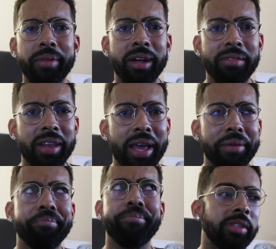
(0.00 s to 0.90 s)
of,
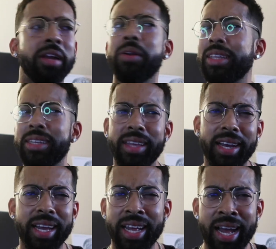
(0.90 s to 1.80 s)
like, I don't like to
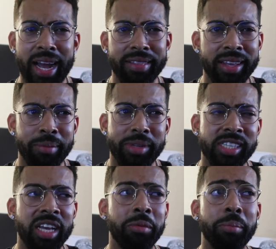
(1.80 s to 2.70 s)
think I hide that I'm
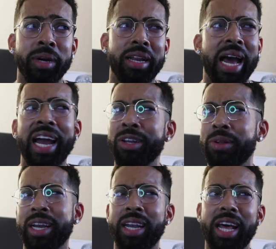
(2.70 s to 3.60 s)
disabled, but I know
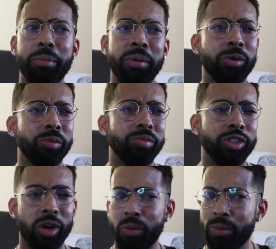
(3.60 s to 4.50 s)
that a lot of people
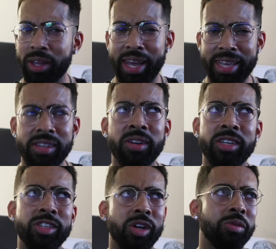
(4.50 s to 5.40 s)
don't realize it or
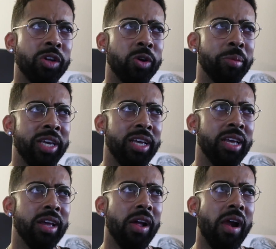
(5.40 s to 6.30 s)
don't know me
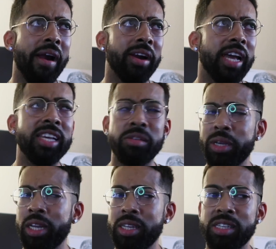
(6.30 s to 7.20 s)
as
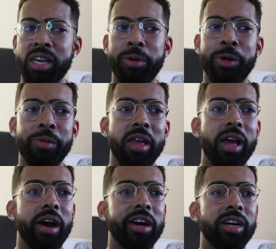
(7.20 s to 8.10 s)
being disabled,
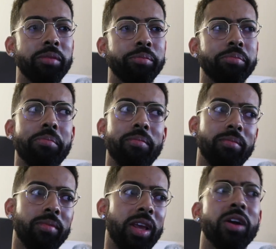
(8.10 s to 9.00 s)

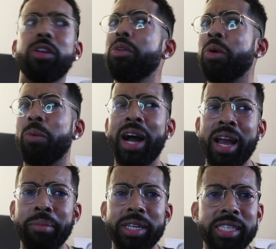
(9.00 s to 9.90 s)
or don't know why
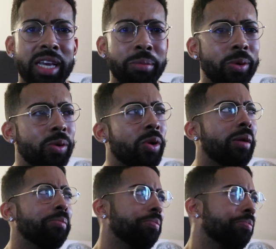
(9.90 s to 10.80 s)
I'm disabled, or